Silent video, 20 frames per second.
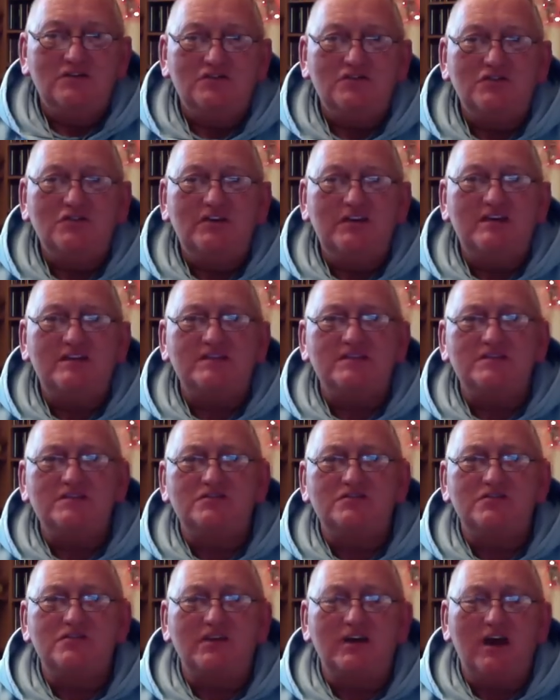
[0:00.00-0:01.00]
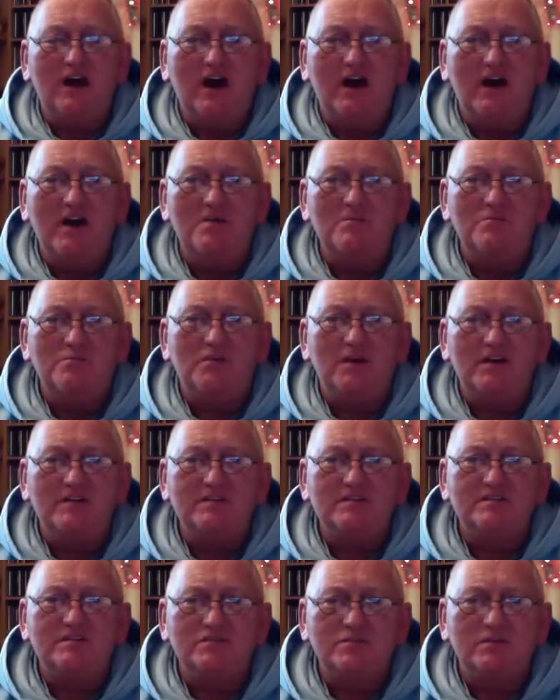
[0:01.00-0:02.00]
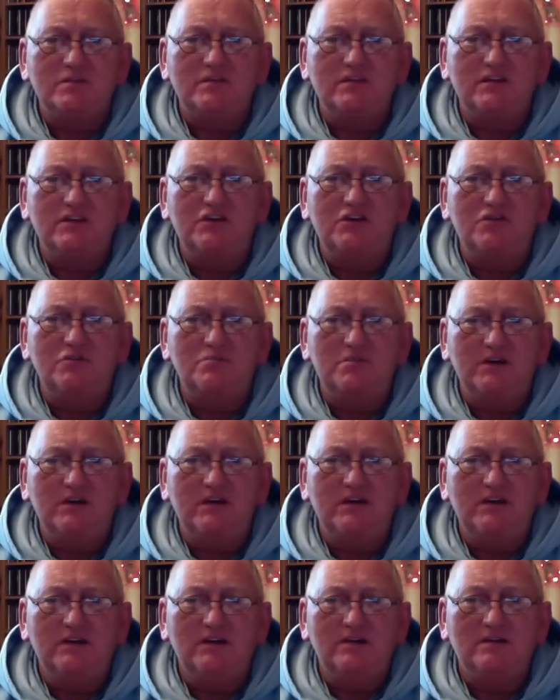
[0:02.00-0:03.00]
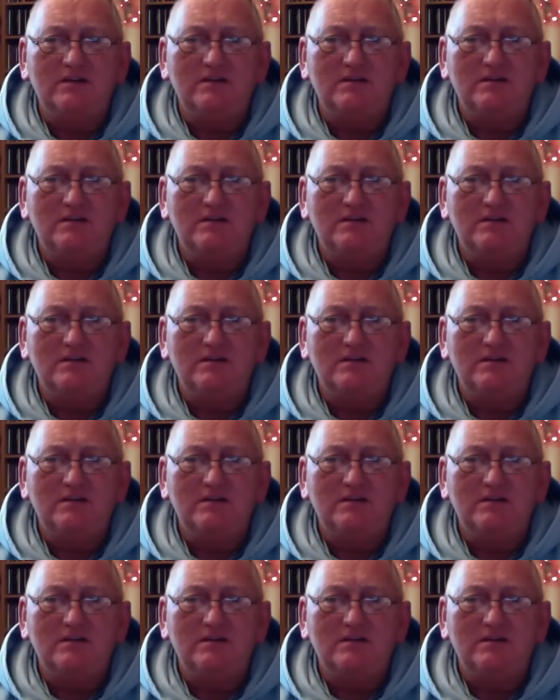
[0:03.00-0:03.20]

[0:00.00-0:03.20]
to listen to the I Am presence within your being,